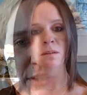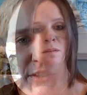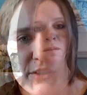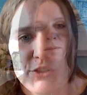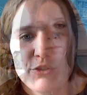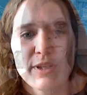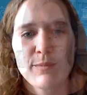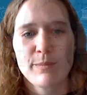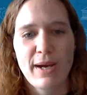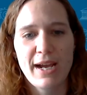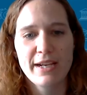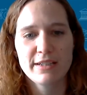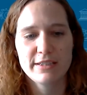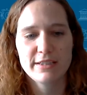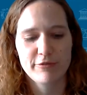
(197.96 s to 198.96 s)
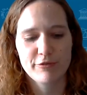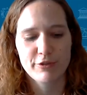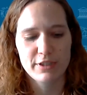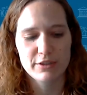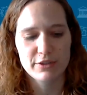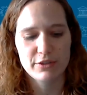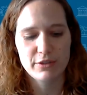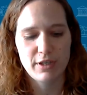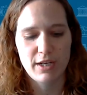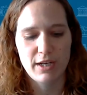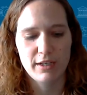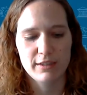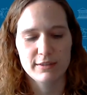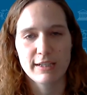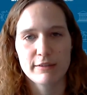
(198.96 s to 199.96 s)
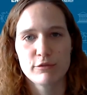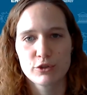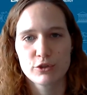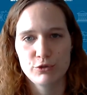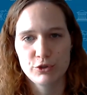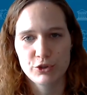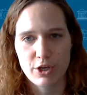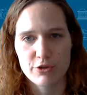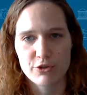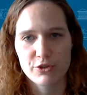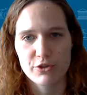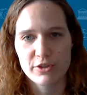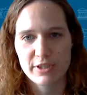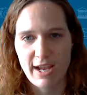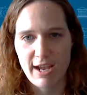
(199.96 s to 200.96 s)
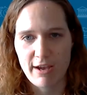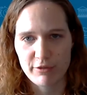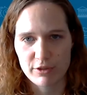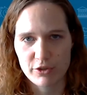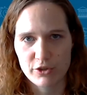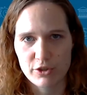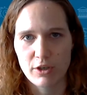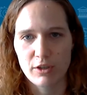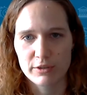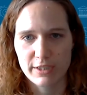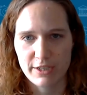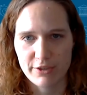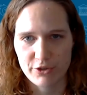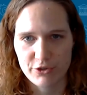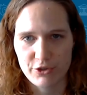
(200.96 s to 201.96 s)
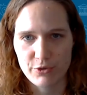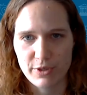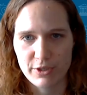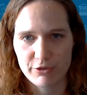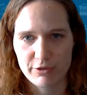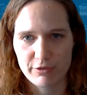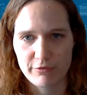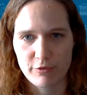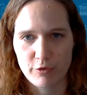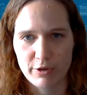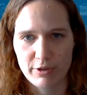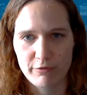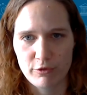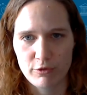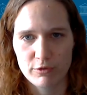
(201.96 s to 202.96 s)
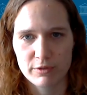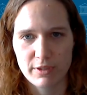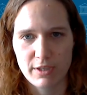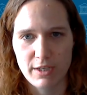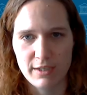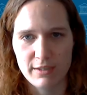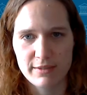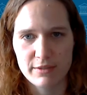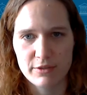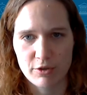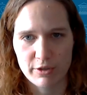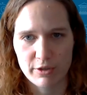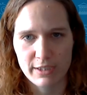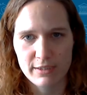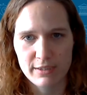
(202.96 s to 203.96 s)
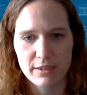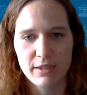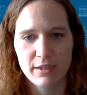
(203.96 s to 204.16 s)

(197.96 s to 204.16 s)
You can buy different level 2 chargers to have installed on your 240-volt circuit.